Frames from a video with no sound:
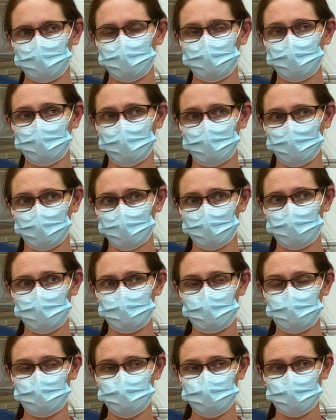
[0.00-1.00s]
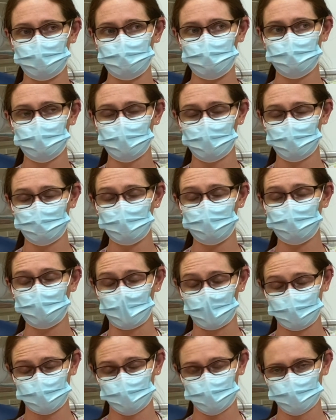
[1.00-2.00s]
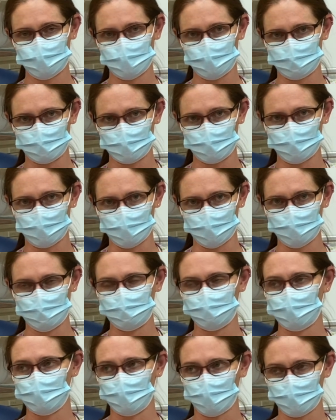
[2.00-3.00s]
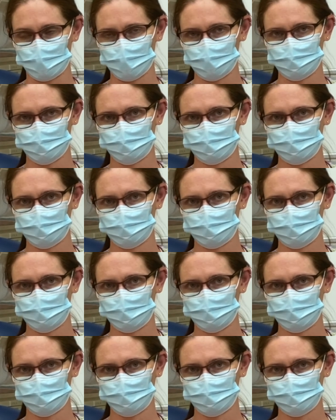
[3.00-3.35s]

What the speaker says: Well, the babies have to be off of oxygen, number one, if they're on it.